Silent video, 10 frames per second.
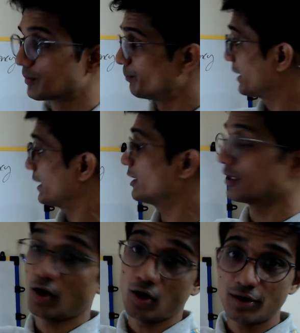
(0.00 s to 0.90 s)
bring in
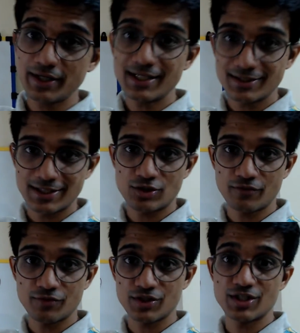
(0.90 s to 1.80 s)
already a sense
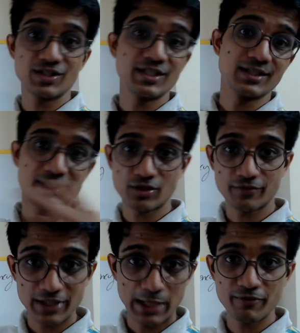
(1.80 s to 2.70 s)
of urgency, a sense
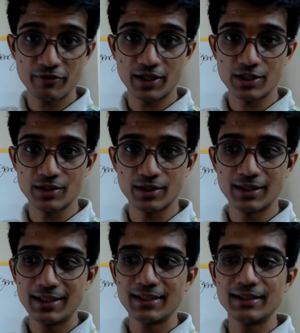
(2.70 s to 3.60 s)
of gamification,
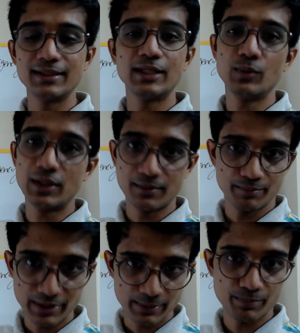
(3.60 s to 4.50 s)
then we'll
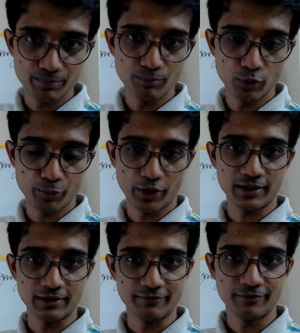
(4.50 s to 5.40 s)
be more
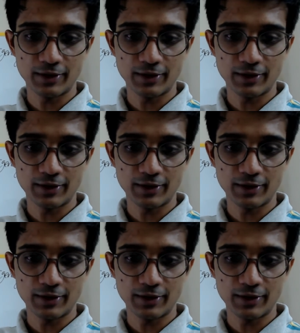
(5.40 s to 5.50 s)
productive.